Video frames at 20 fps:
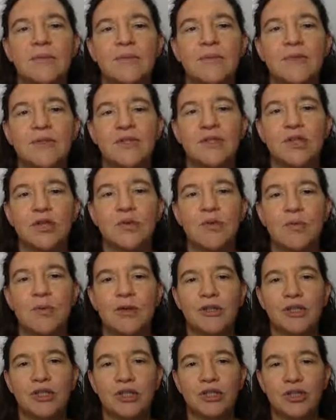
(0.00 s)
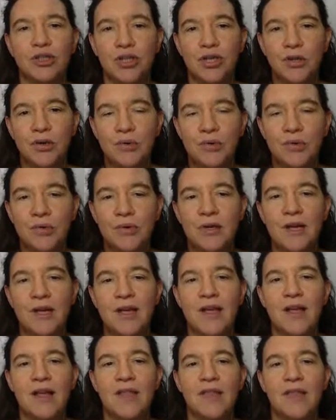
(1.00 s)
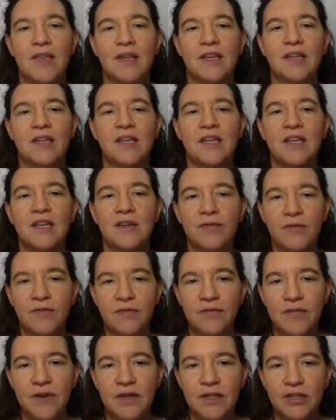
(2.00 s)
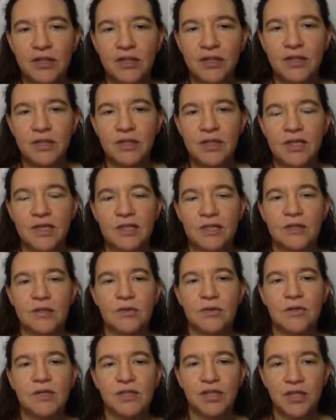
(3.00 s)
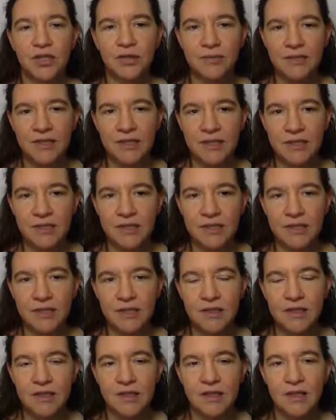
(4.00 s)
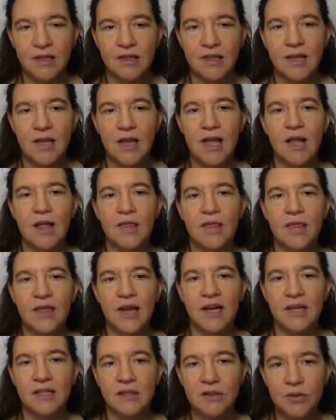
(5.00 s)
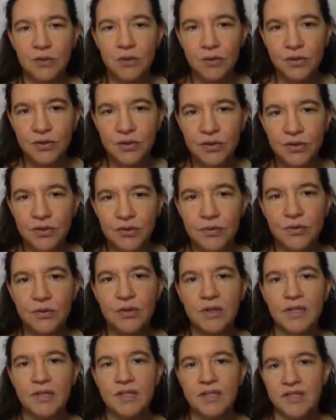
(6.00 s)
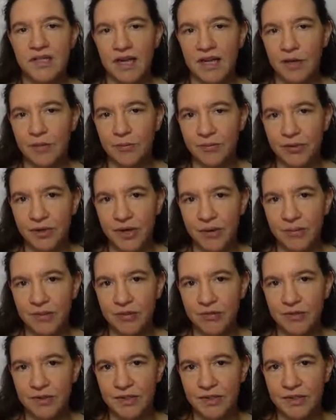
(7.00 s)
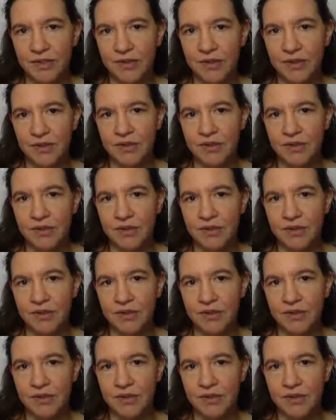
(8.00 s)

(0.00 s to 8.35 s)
So we want to show that if a function is collision resistant, then it's also second pre-image resistant.